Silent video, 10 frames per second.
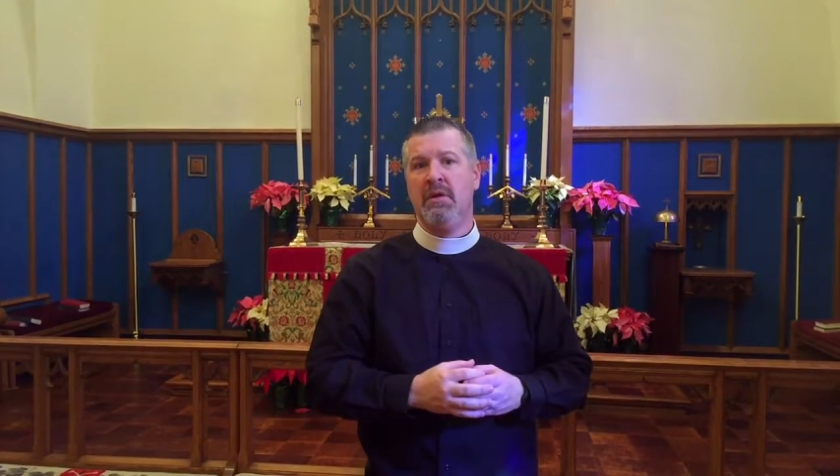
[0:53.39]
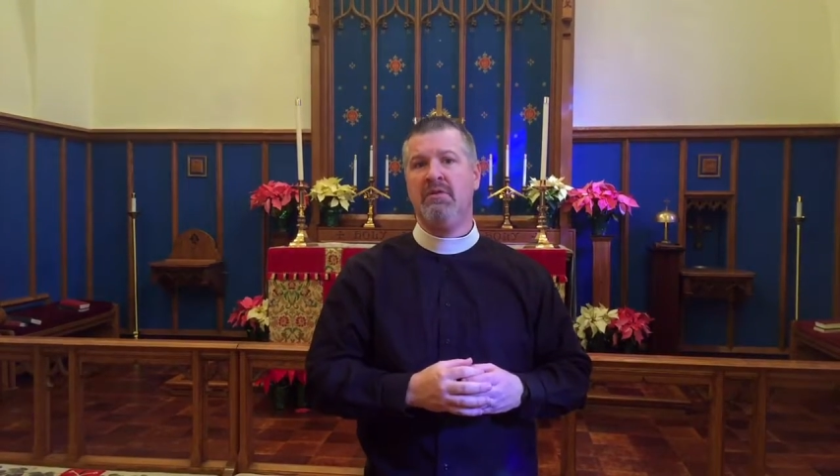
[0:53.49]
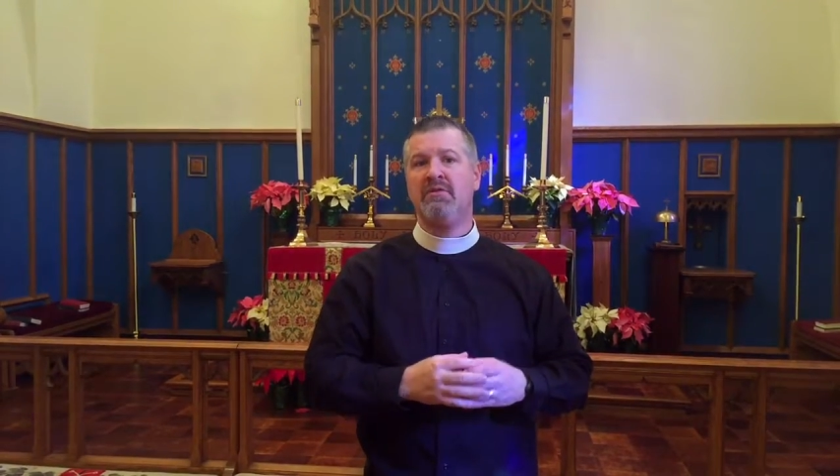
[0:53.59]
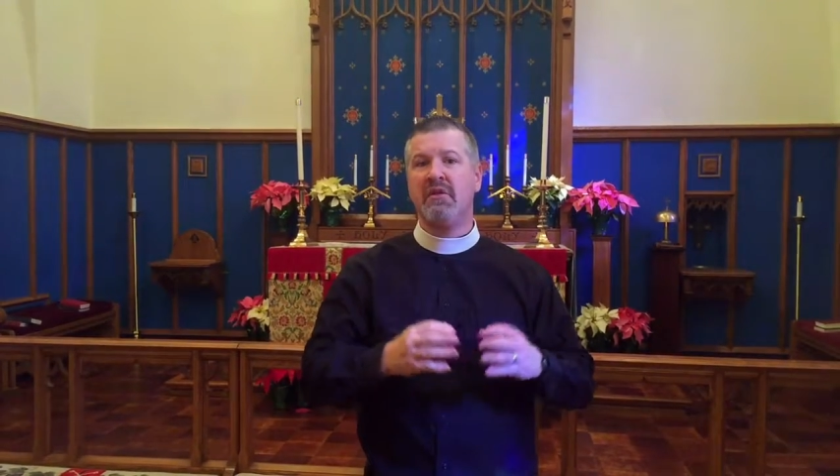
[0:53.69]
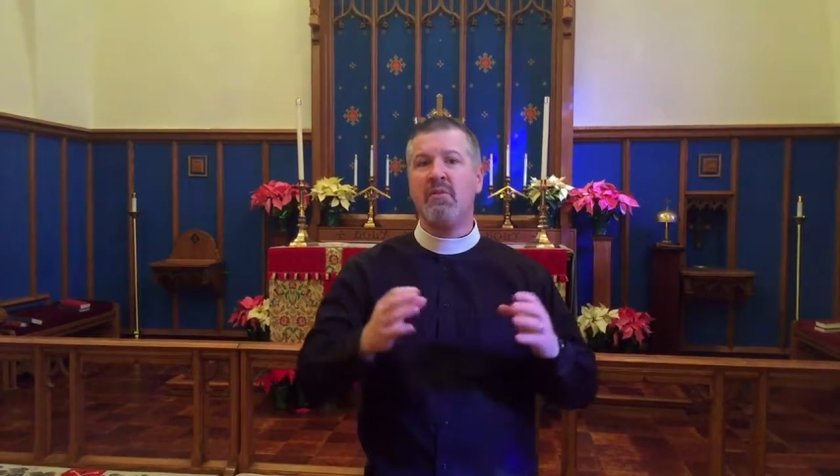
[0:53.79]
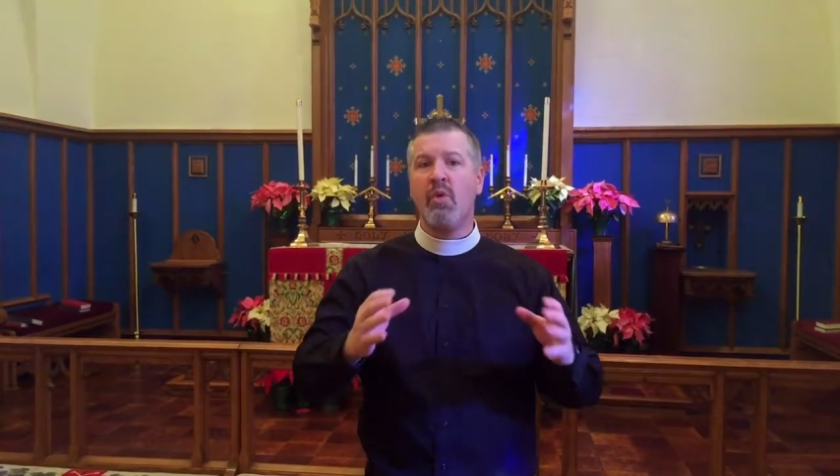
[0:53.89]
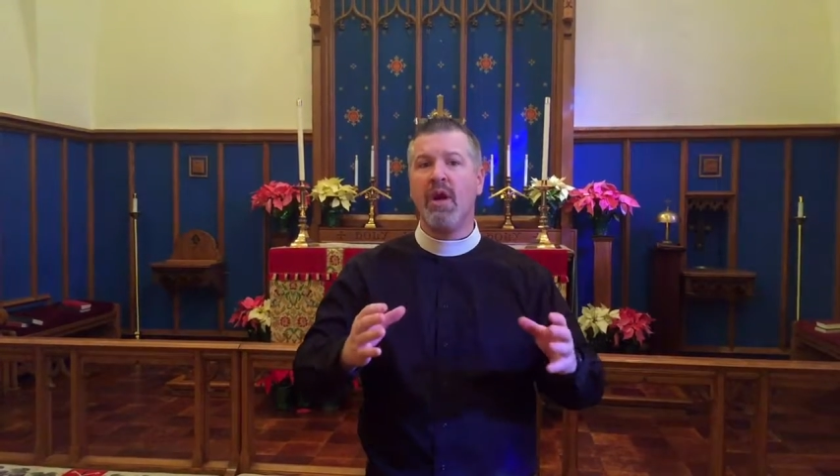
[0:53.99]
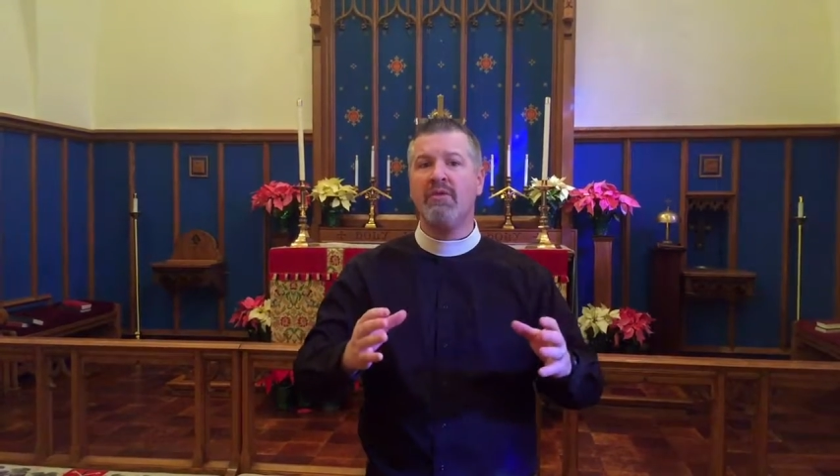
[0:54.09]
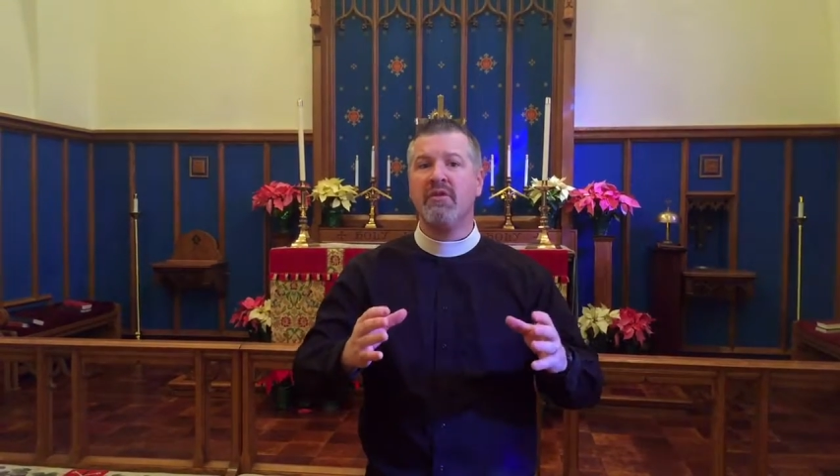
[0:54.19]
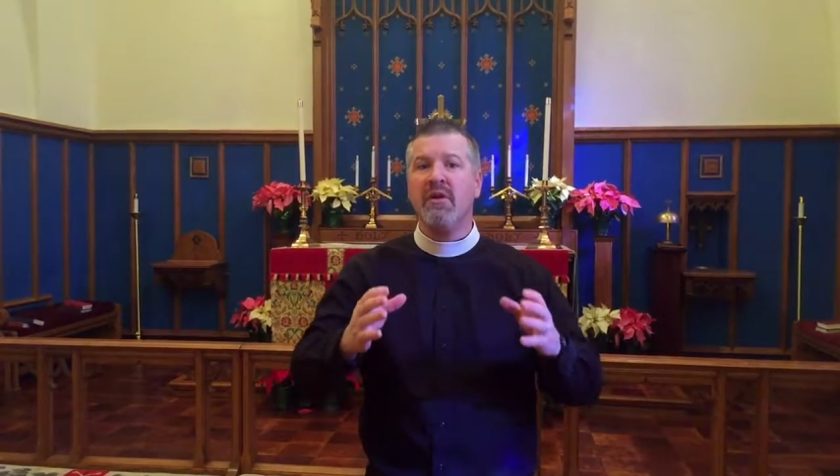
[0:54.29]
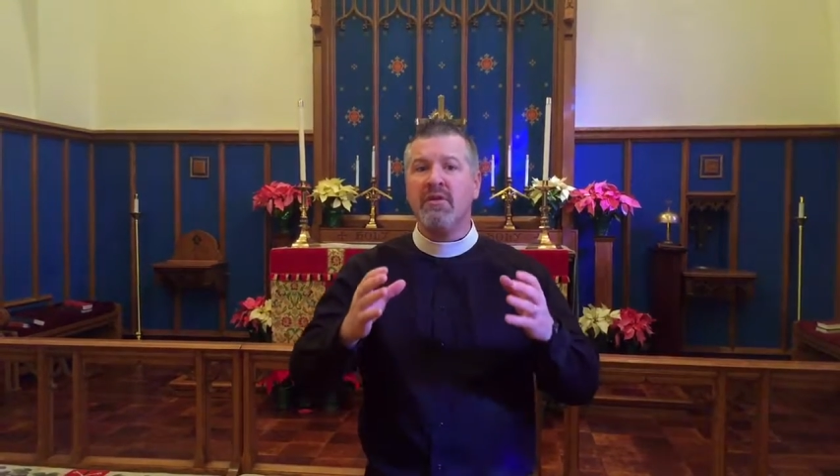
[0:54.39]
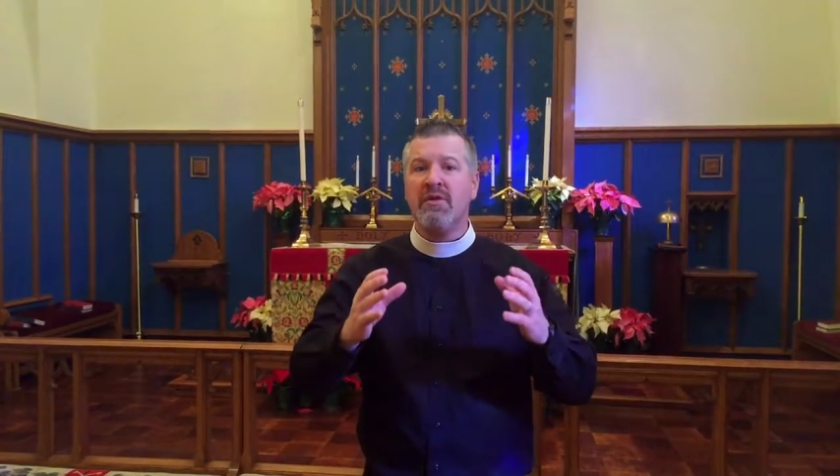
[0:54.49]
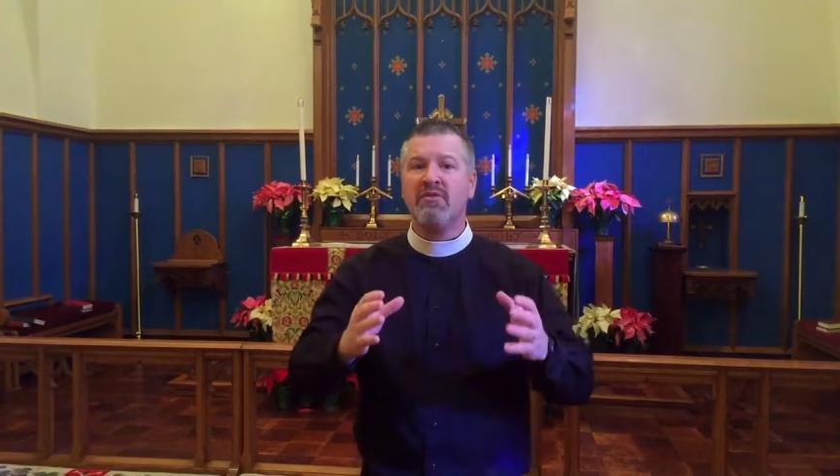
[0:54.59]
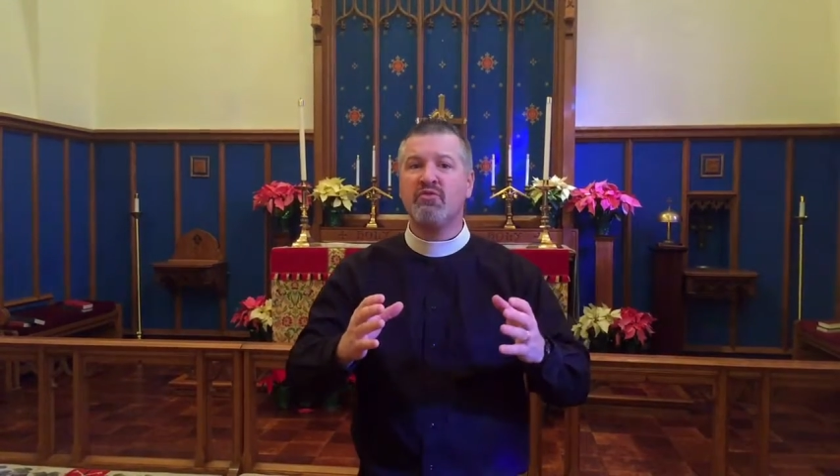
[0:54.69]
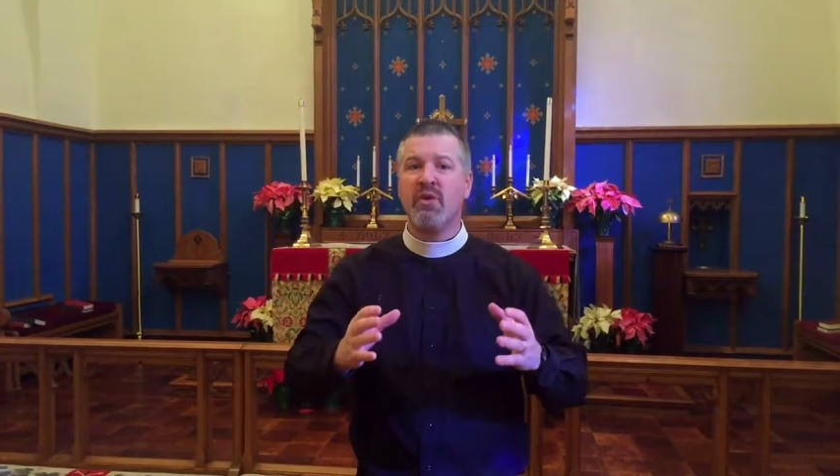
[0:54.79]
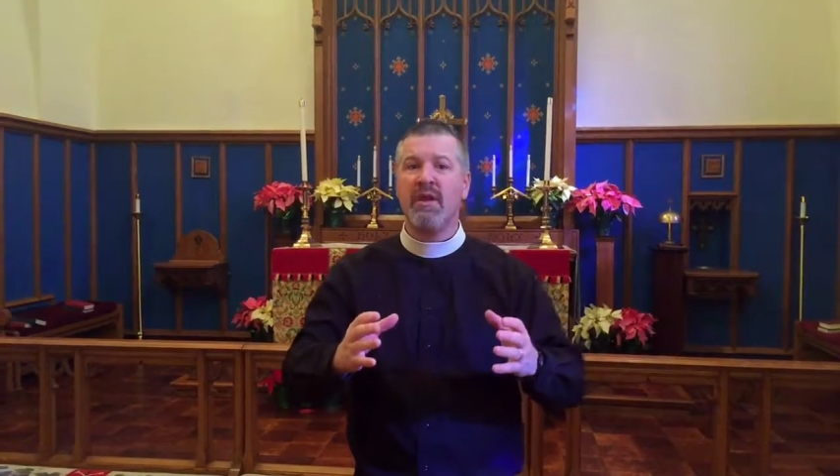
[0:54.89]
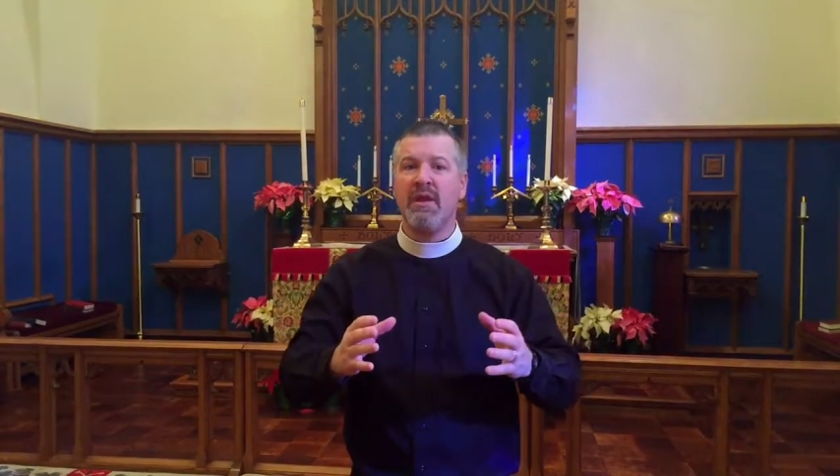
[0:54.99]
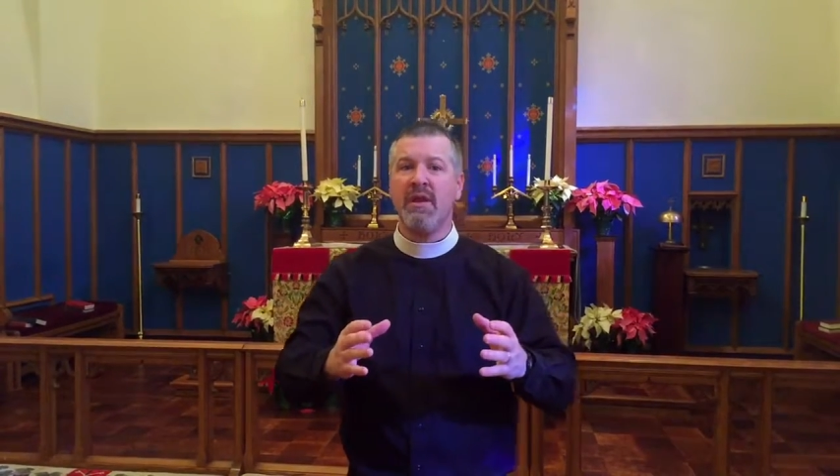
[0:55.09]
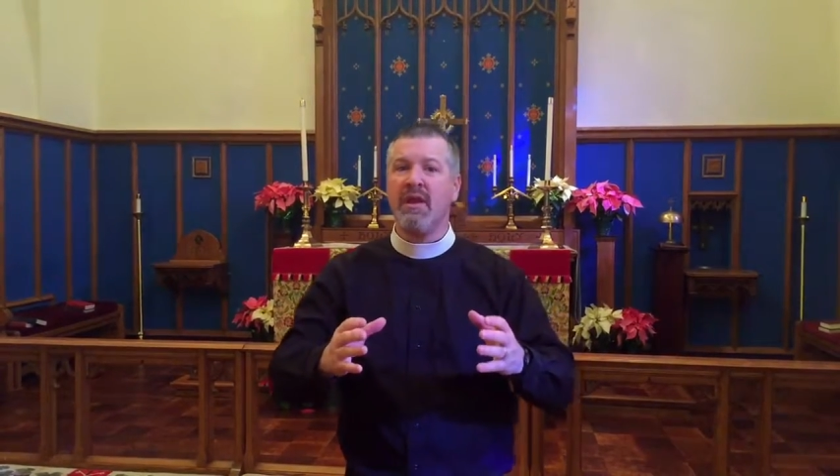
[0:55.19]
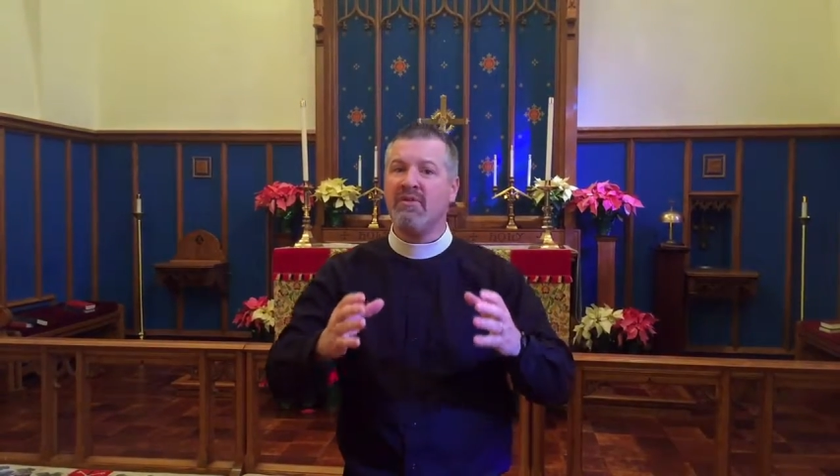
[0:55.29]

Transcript: In some ways, this reading